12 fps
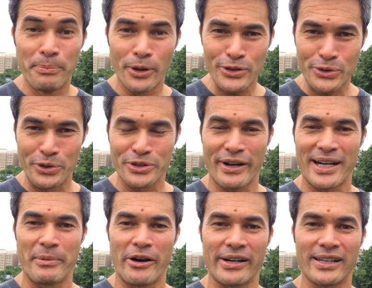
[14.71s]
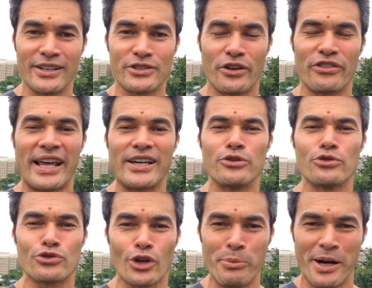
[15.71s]
bookstores around America. So thank you
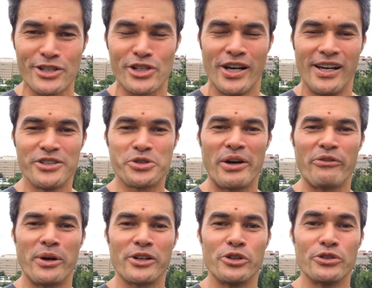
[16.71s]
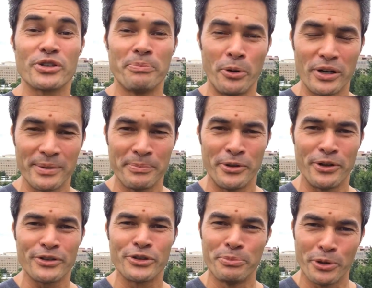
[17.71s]
so much to everyone who supported the
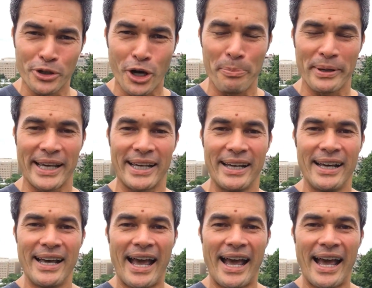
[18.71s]
book, who bought a copy,